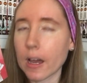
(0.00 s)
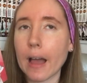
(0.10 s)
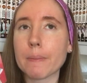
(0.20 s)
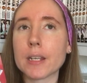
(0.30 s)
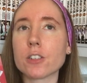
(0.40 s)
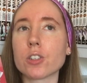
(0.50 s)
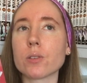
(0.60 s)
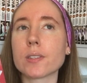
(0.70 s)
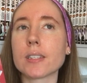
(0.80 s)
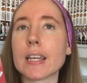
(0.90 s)
I mean, as
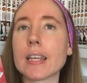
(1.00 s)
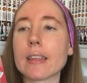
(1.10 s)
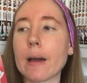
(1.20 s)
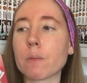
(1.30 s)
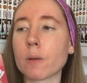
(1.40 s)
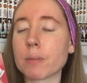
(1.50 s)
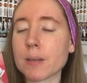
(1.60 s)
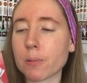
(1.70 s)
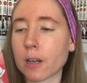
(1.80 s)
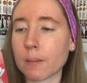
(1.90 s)
you see that when
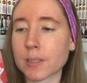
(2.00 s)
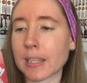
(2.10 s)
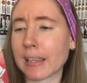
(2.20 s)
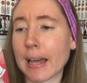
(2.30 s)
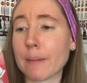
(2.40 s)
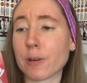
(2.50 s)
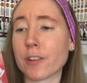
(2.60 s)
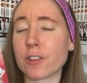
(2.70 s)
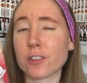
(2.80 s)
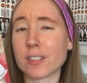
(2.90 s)
people come to the
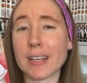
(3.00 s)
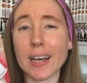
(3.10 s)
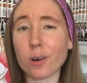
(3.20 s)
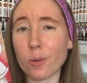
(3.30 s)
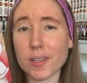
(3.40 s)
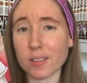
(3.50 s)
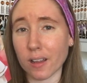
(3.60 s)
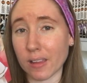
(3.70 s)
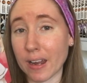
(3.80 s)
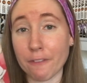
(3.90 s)
Labyrinth, there's not always
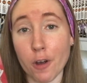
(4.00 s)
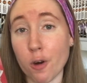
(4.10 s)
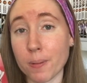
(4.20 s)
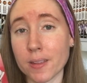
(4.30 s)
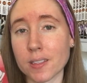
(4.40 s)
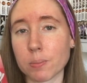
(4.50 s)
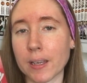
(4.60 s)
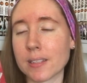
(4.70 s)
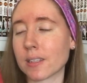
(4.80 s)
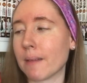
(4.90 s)
a lot of hope in this
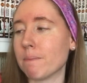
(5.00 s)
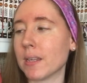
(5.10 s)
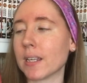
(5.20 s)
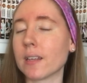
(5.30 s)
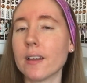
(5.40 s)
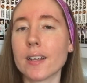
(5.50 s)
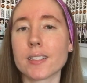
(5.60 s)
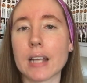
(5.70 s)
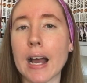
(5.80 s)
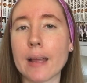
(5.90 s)
place, and many
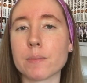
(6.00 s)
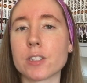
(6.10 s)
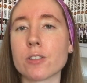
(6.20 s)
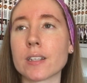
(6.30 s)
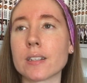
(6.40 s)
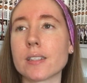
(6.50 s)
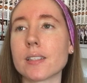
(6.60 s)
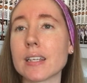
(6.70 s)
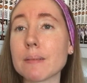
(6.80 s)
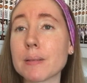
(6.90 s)
times you can
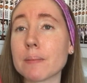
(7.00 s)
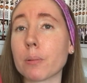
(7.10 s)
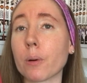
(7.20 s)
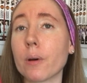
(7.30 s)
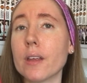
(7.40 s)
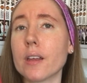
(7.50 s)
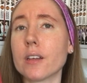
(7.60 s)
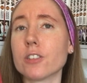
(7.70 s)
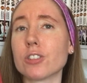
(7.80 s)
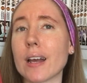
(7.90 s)
see people
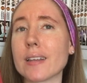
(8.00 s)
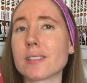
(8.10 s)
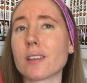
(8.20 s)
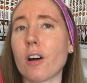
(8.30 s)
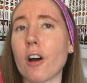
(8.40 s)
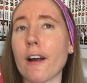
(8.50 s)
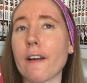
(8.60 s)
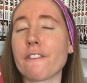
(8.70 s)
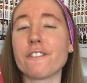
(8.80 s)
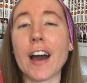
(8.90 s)
just
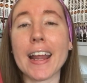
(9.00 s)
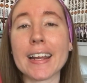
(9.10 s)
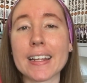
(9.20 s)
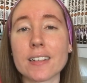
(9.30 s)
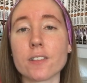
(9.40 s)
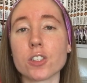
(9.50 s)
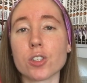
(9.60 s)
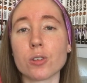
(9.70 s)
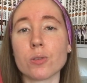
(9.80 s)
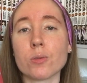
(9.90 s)
are fighting
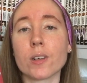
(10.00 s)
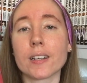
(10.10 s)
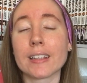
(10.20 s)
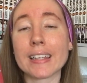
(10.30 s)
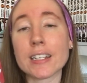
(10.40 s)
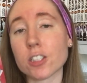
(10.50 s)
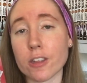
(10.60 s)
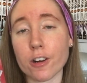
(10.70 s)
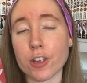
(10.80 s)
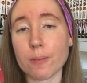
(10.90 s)
to cling to
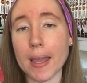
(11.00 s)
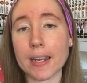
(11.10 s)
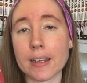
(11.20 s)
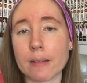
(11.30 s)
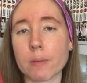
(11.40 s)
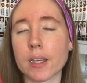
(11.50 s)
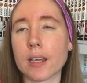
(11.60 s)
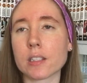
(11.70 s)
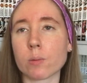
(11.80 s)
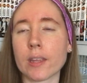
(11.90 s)
their humanity
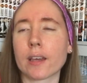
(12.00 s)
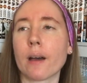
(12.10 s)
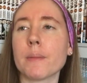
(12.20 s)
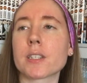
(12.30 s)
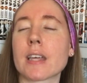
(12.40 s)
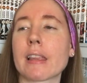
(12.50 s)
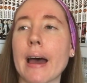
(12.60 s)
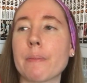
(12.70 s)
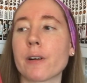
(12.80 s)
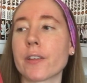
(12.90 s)
because when they come into the
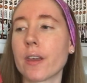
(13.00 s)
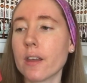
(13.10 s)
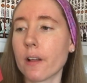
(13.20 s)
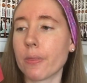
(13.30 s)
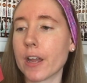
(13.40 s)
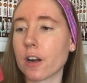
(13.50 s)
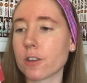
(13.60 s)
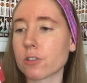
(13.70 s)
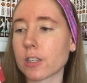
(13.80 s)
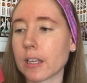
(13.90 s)
Labyrinth, they're
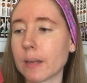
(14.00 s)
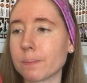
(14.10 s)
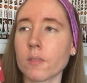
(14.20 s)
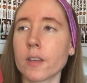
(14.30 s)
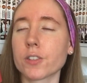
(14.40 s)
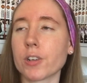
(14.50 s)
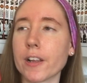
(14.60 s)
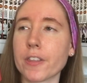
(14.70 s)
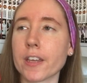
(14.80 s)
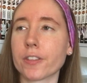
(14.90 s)
usually, try
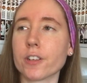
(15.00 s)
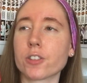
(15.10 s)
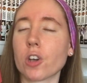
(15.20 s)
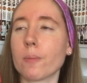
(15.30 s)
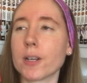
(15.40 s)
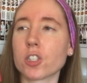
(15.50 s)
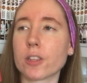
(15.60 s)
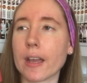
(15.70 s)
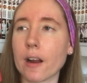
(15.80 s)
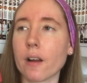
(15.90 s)
to think, there's so much
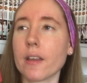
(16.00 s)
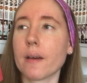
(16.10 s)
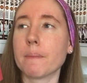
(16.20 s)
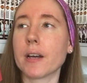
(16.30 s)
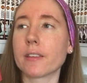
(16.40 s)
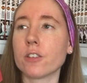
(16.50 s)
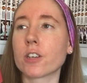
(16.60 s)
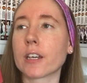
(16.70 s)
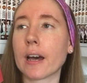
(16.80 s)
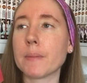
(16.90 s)
there, but you
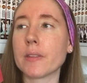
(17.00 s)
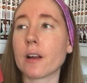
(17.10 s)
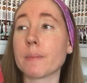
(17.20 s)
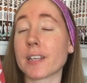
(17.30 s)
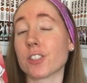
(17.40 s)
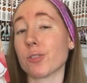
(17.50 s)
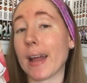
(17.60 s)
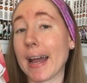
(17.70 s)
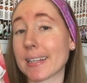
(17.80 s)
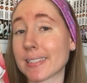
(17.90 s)
could come in there because you
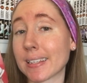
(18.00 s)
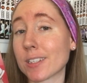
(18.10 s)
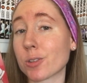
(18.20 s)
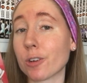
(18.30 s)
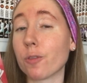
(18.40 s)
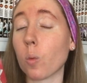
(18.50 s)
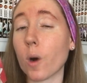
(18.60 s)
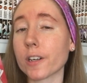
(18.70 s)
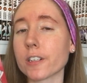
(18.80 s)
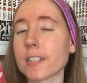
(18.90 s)
accidentally sort of
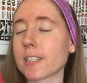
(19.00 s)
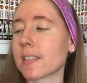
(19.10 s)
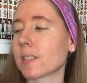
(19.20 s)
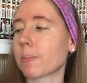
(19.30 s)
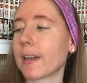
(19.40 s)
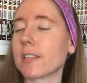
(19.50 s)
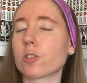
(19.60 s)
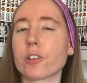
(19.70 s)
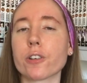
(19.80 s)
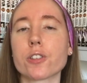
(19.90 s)
wandered into this place
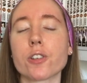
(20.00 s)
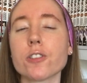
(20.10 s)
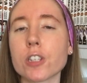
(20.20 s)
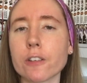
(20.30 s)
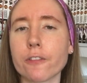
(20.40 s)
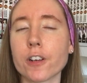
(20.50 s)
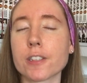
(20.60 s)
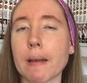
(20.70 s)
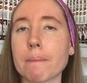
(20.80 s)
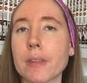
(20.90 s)
or you're searching for
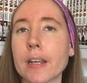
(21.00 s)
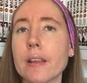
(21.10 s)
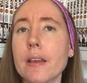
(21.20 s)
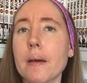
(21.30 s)
something.